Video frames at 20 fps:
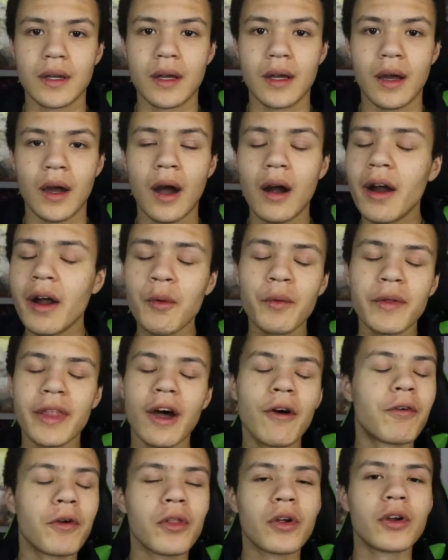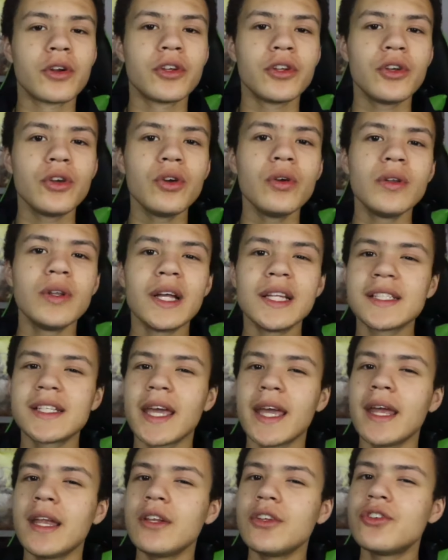All right, without further ado, let's get
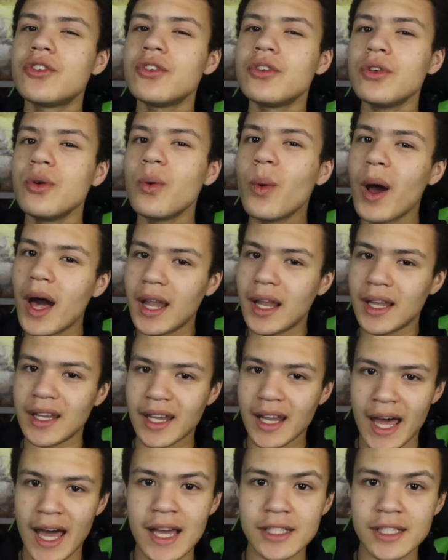into last